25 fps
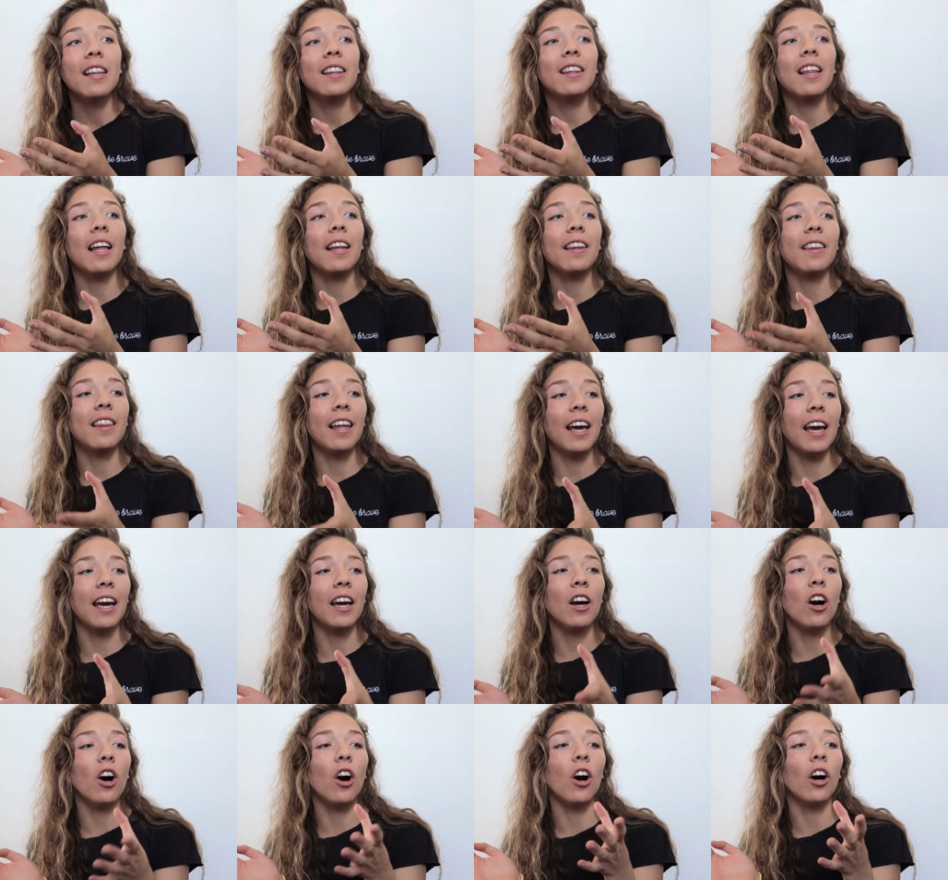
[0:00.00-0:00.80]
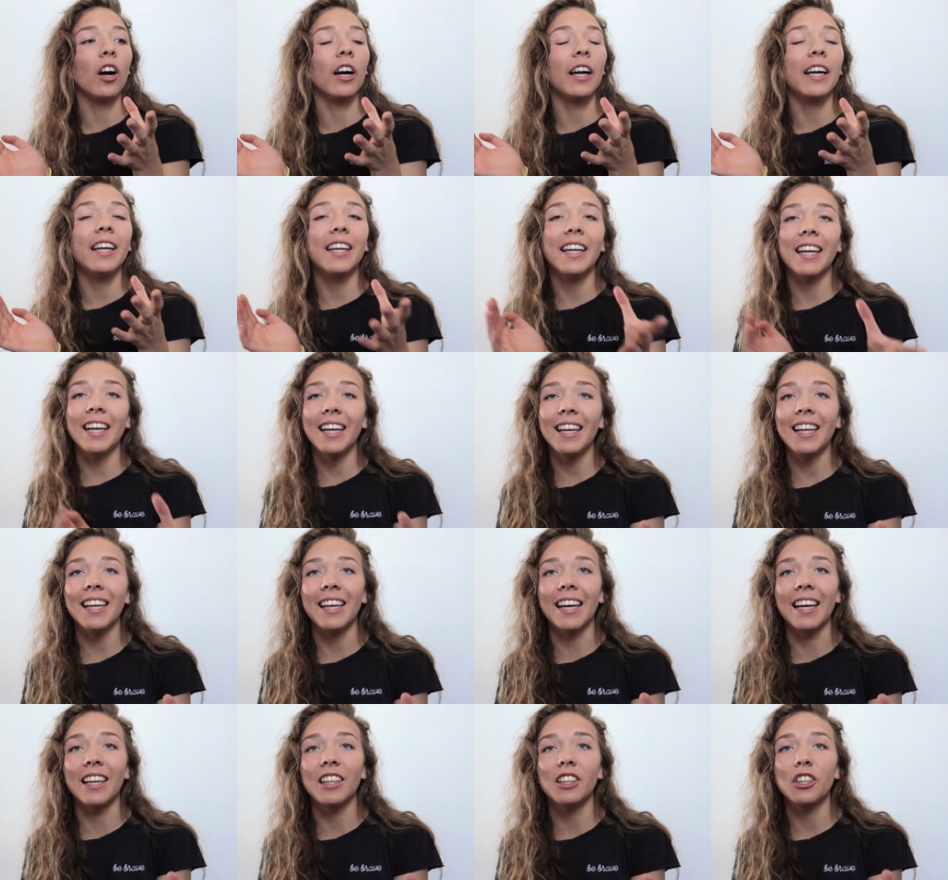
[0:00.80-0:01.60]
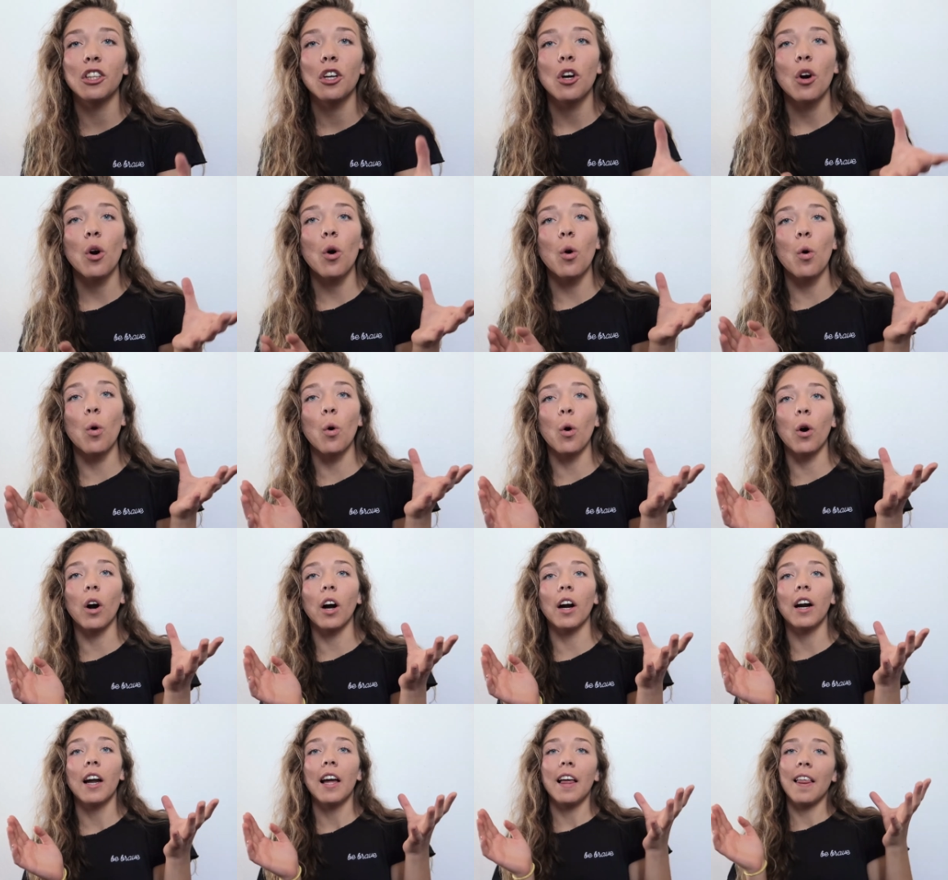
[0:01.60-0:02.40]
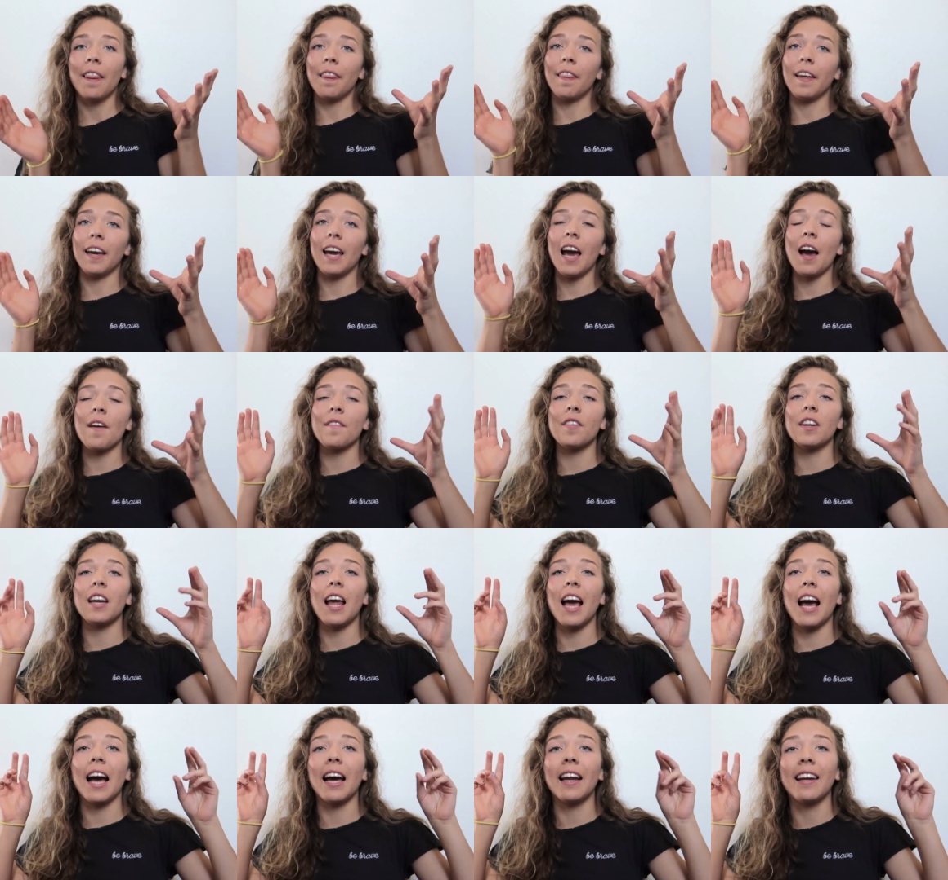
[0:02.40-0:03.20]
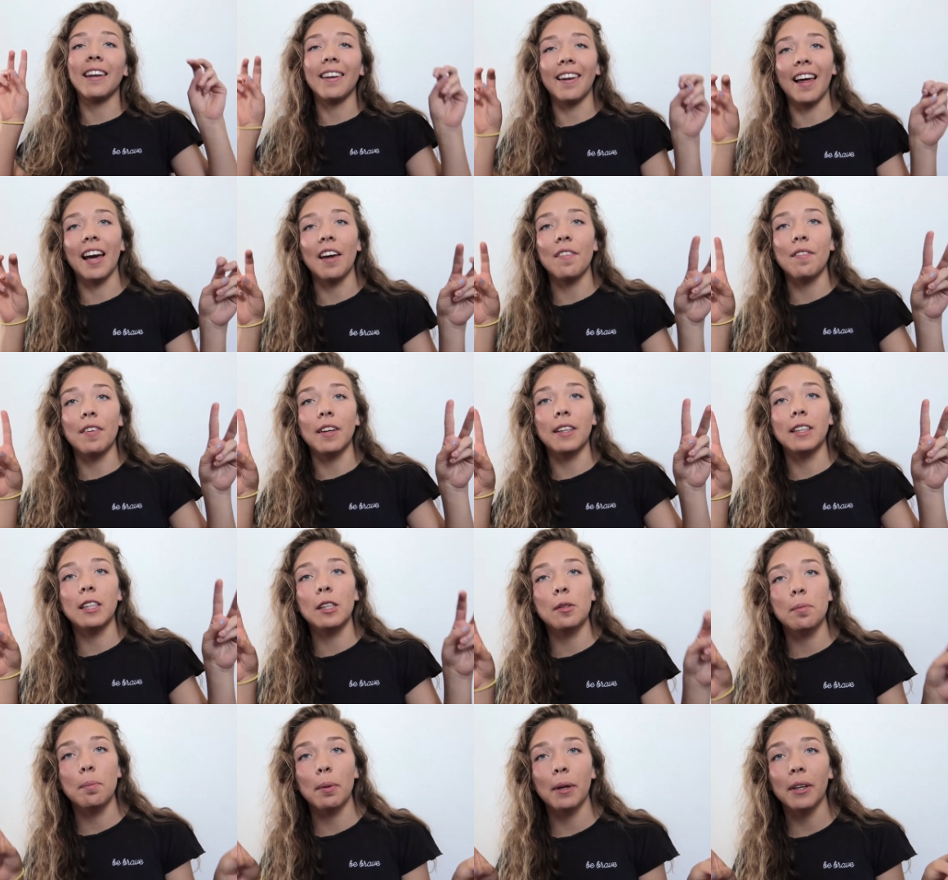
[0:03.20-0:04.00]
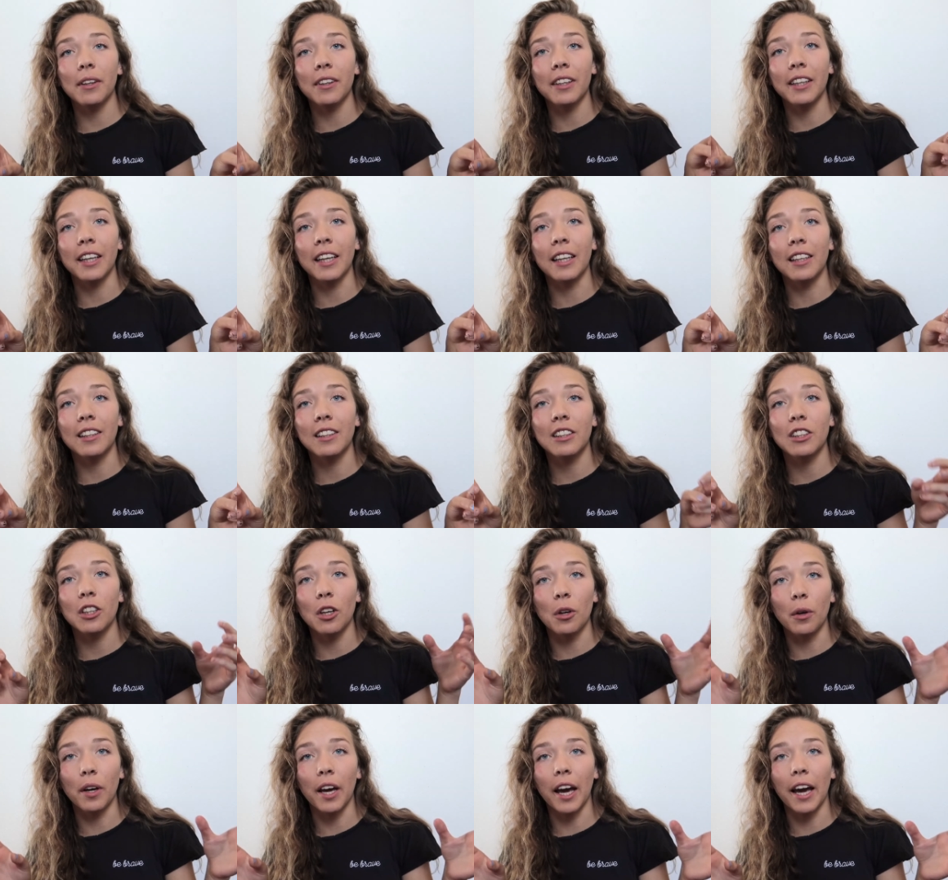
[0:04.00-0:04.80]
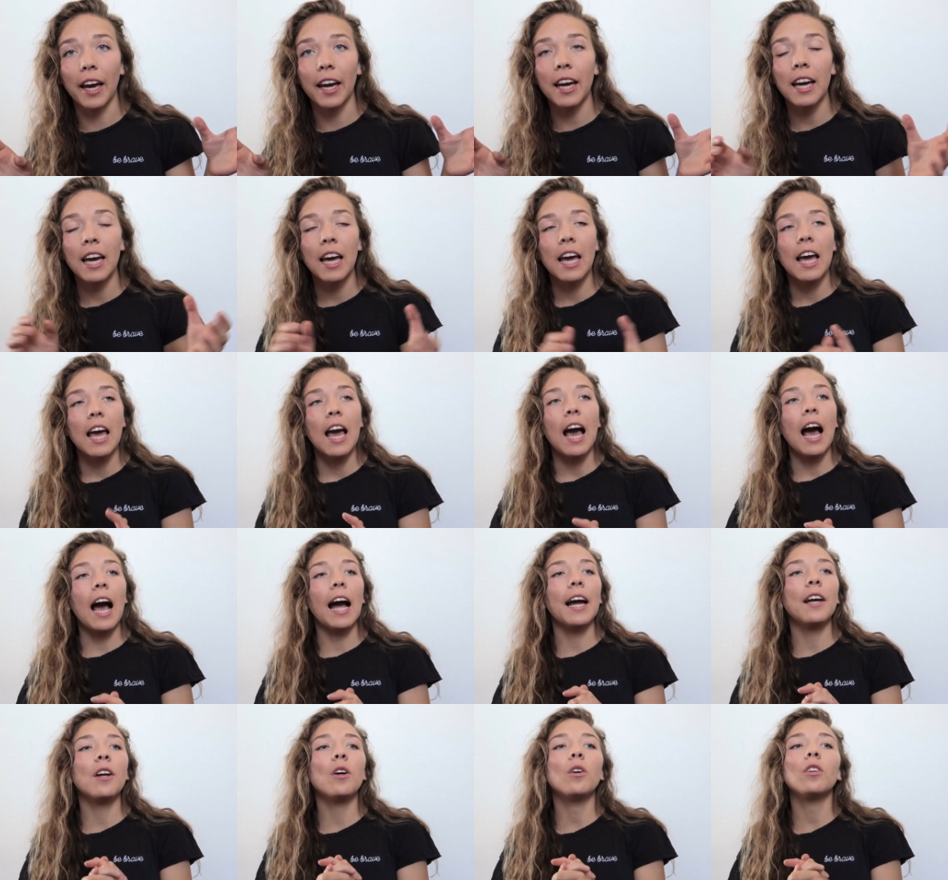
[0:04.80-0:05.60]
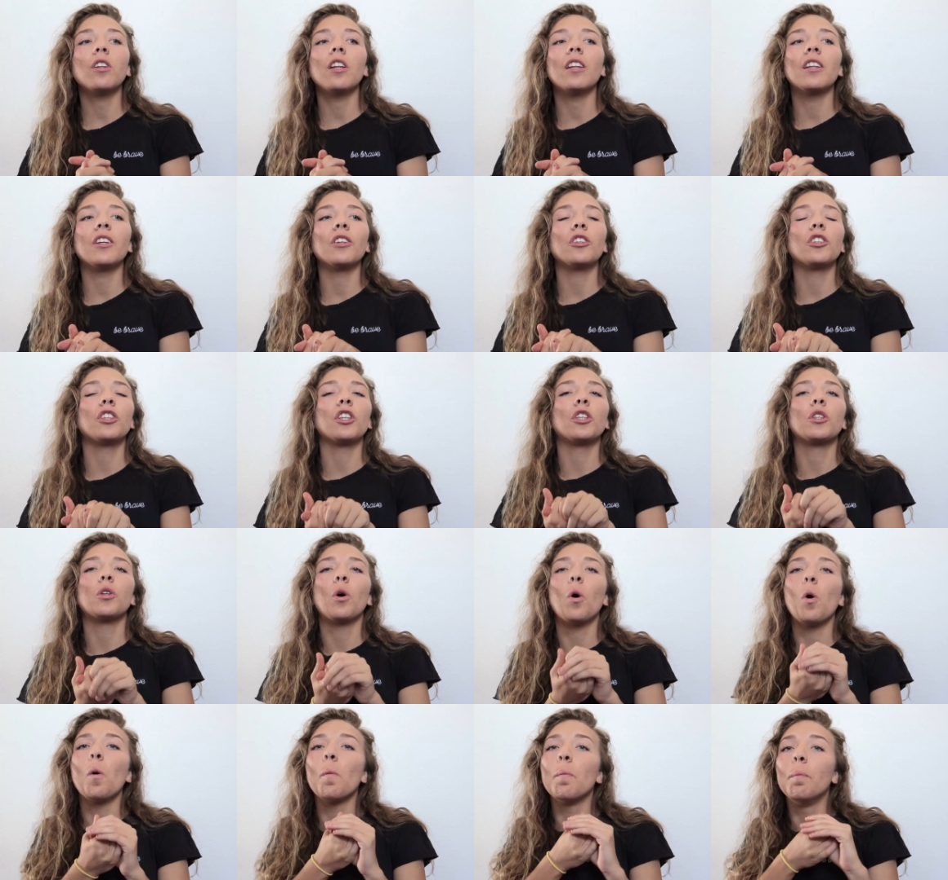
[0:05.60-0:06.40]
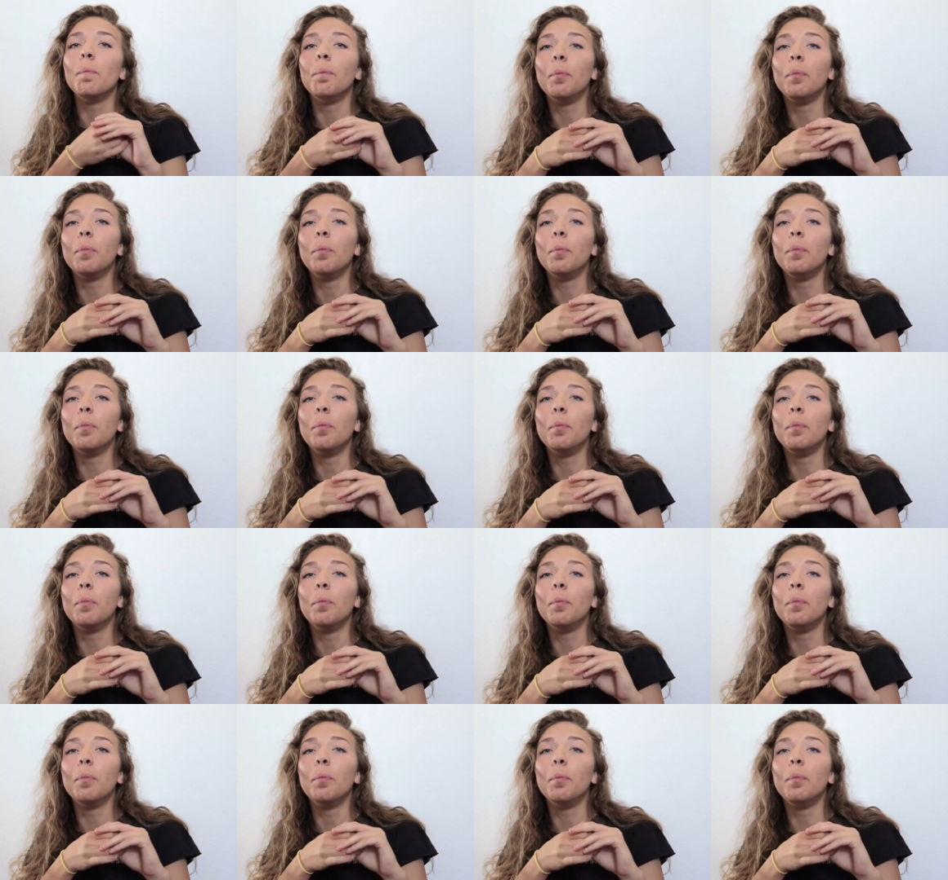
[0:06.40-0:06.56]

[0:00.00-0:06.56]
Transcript: that they are an idiot or they haven't had life experience, okay? I know that there's this whole